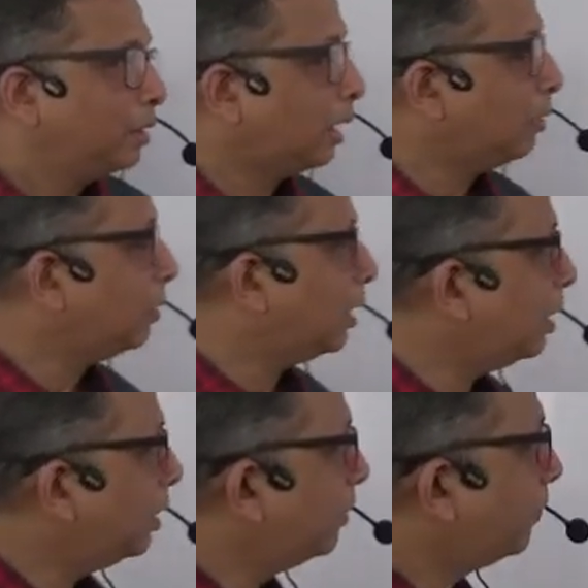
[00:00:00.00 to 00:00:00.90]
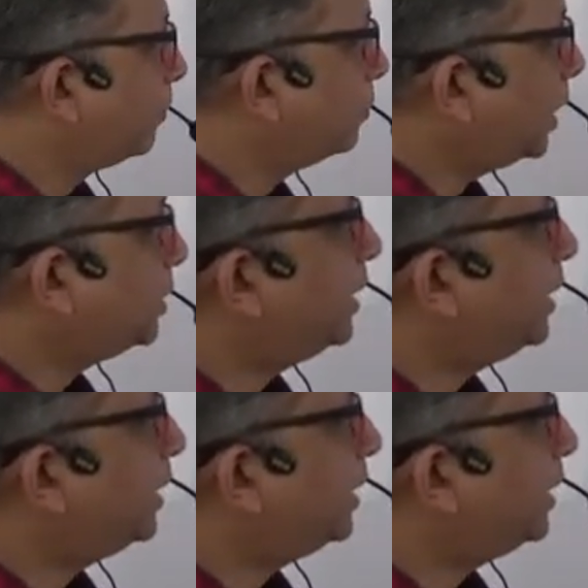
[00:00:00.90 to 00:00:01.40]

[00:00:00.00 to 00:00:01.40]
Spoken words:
Now this